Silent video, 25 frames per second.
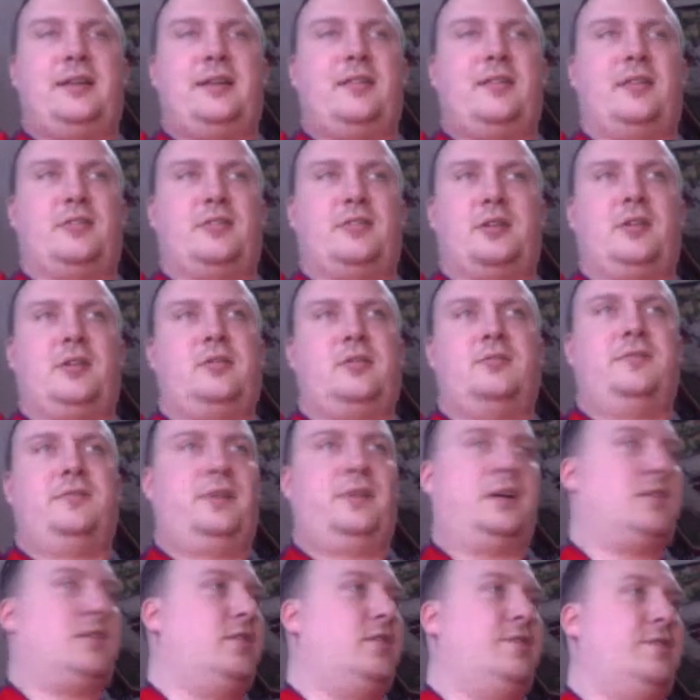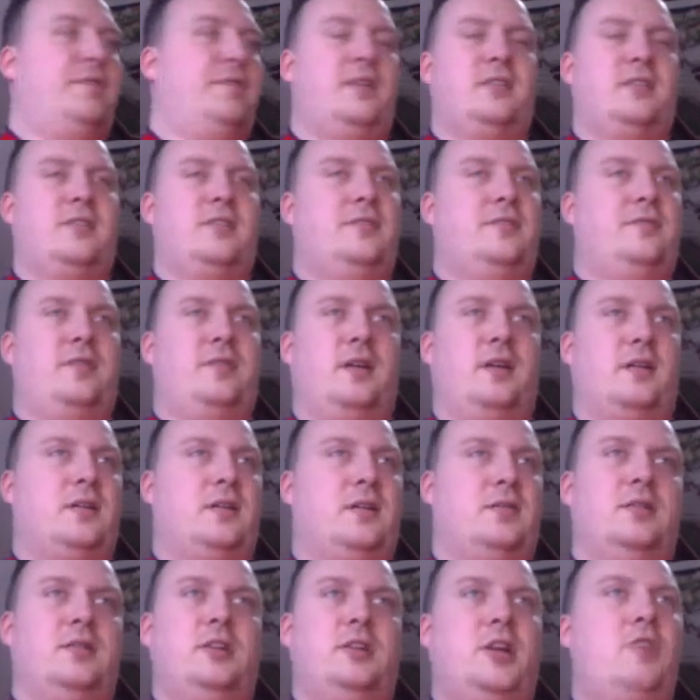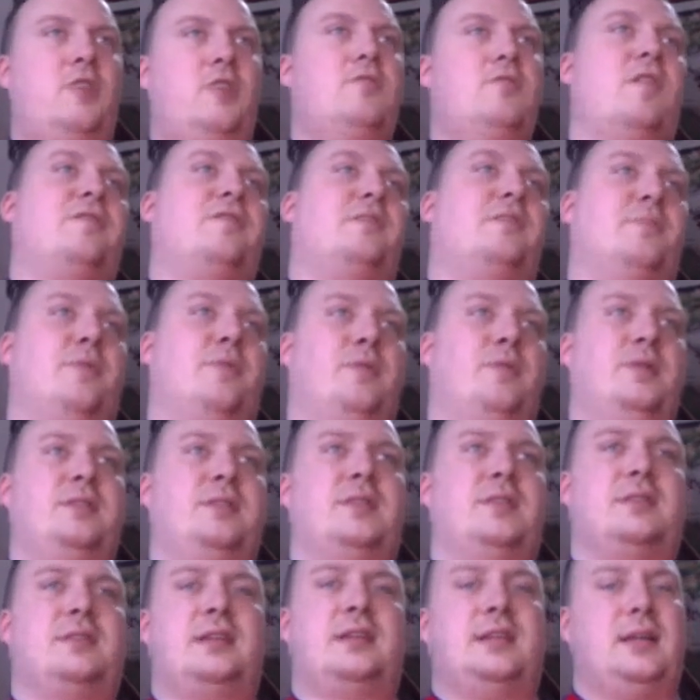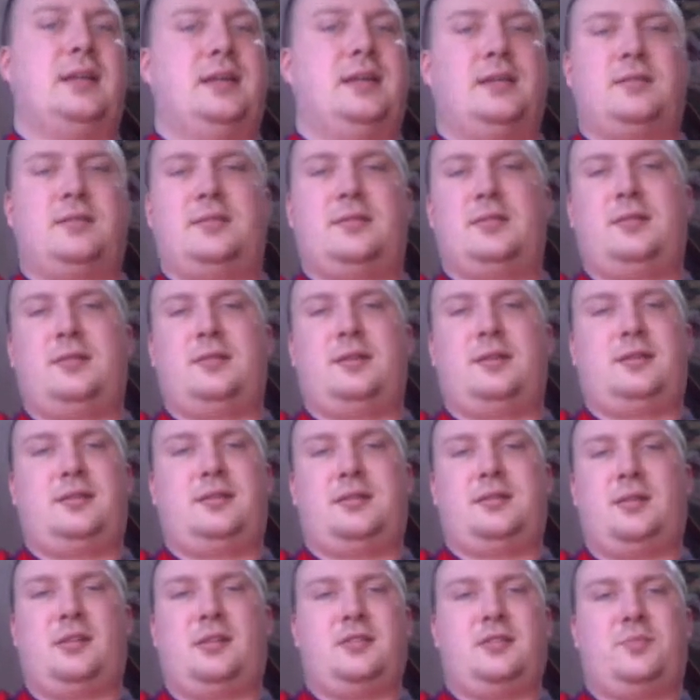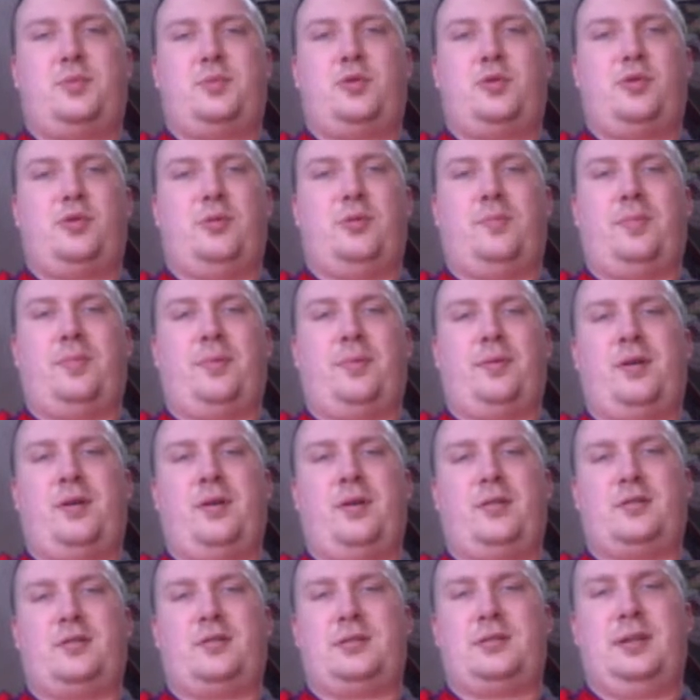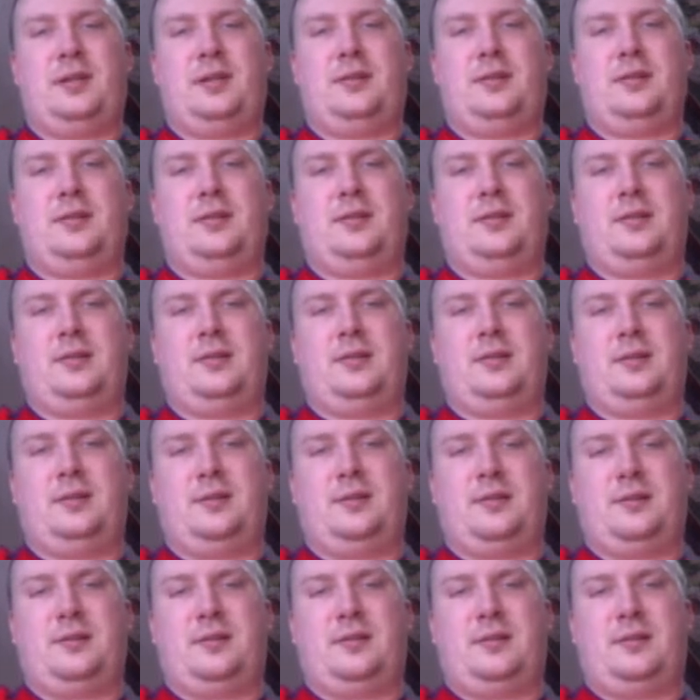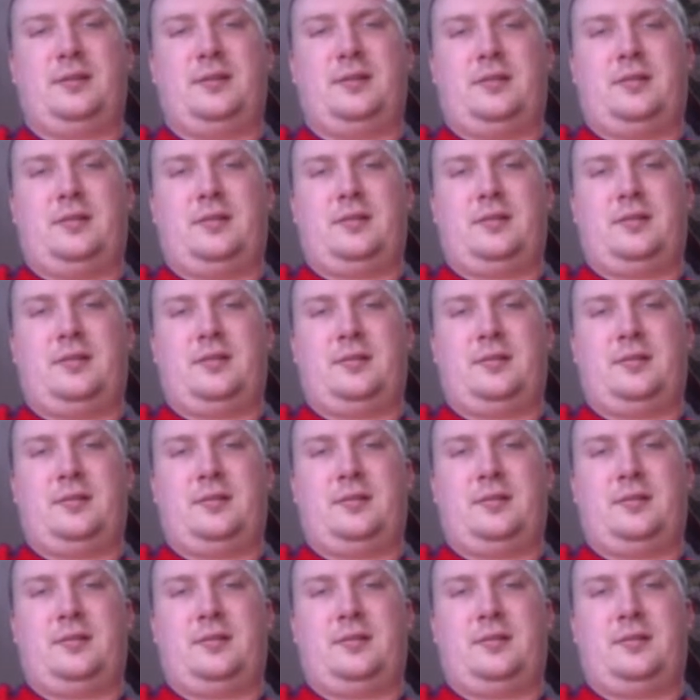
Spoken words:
Like, oh, fuck, oh, fuck, oh, fuck. You have the ball. Priestley made a return to WOLFSBURG after a really long time out with injury.